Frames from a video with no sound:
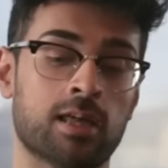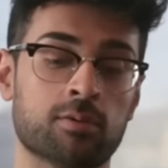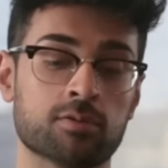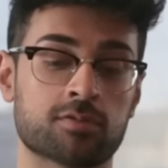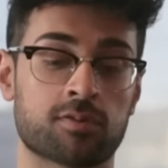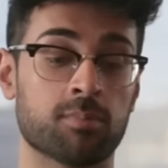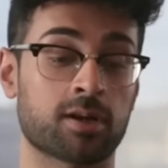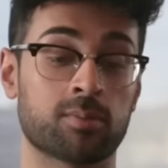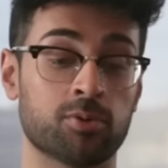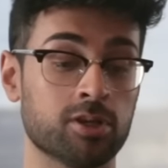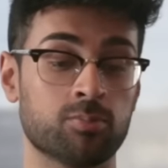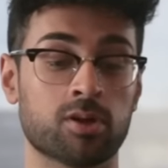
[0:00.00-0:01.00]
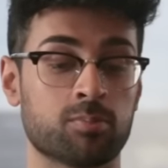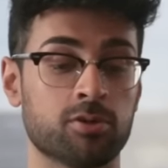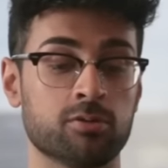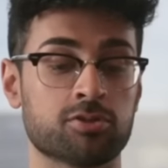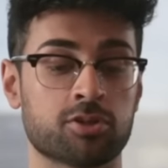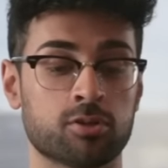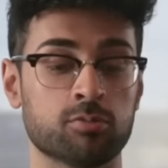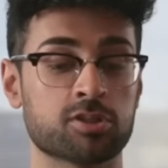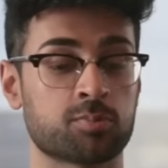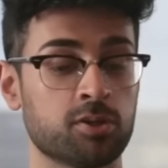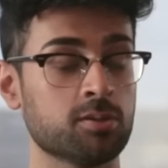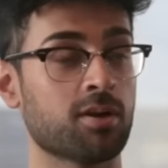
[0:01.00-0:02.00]
and it was from like a pretty big producer who
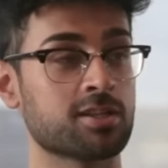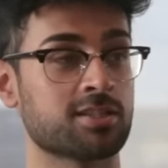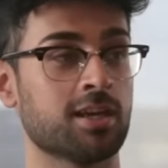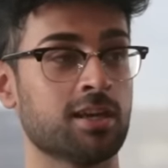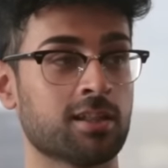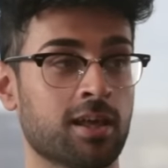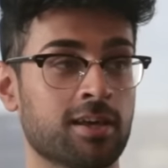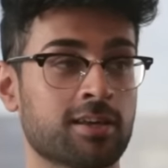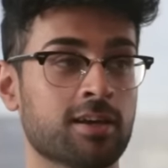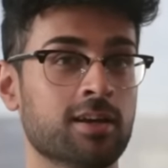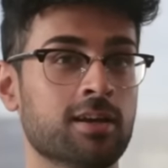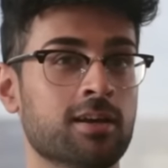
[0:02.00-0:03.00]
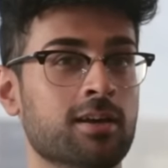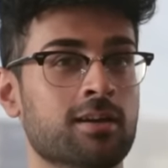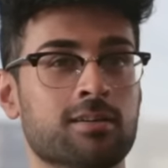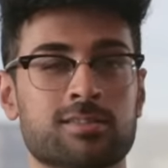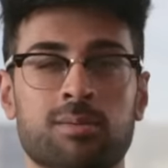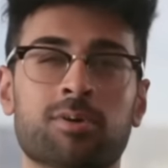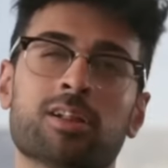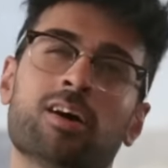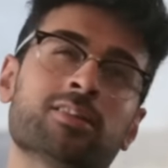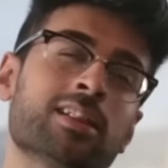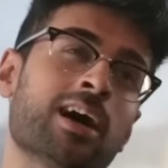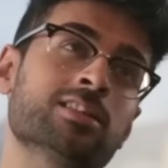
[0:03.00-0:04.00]
was pretty much saying like something
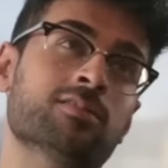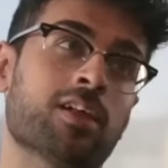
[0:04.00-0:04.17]
along the lines